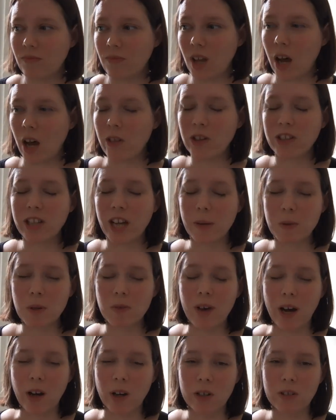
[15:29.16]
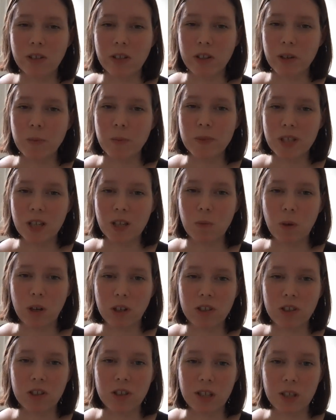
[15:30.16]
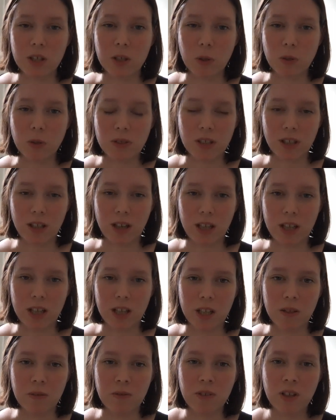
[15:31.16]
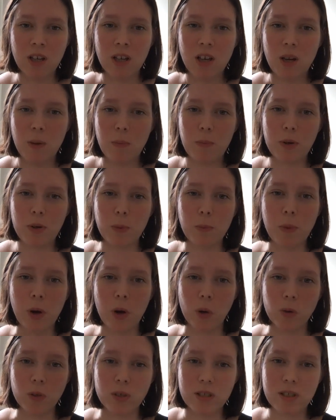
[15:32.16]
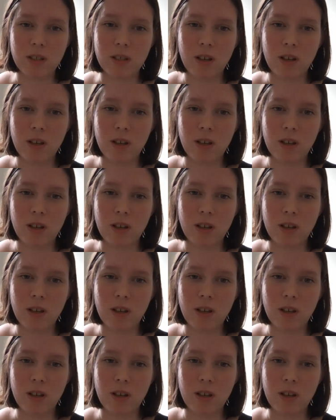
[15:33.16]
other types of algorithms that one could use to kind of promote